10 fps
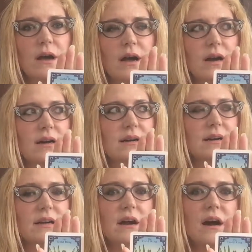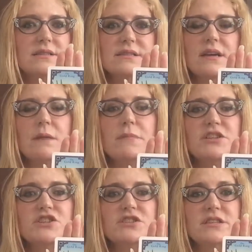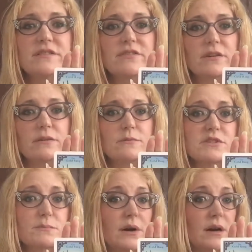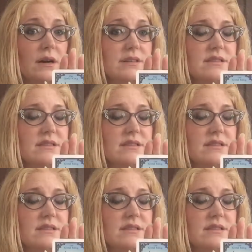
uh, causes a much different response,